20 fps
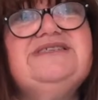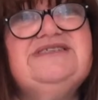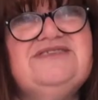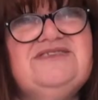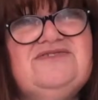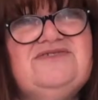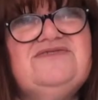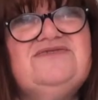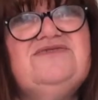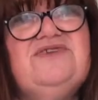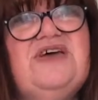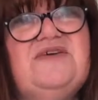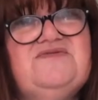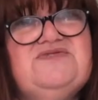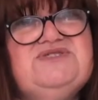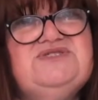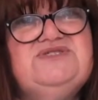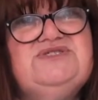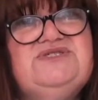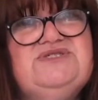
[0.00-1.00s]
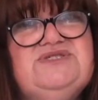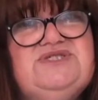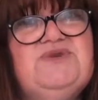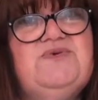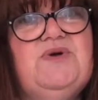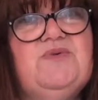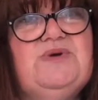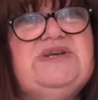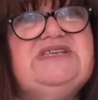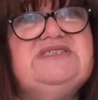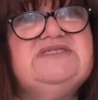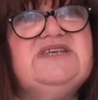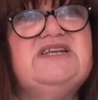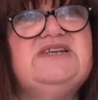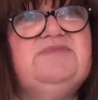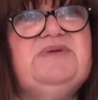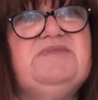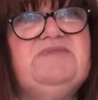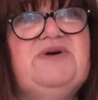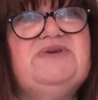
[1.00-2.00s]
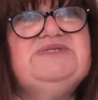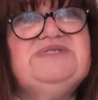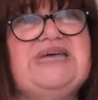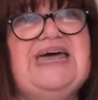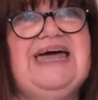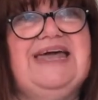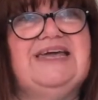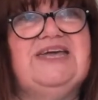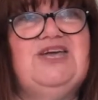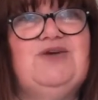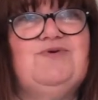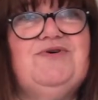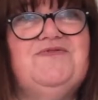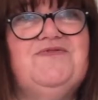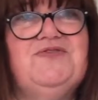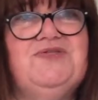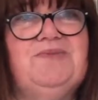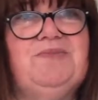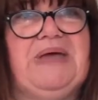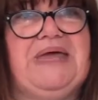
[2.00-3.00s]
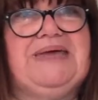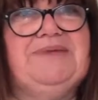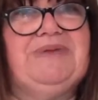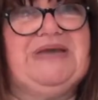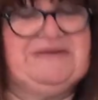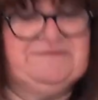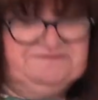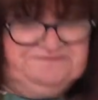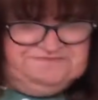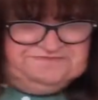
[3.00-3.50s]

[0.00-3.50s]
you have to do it when it's going to be most accurate for the baby.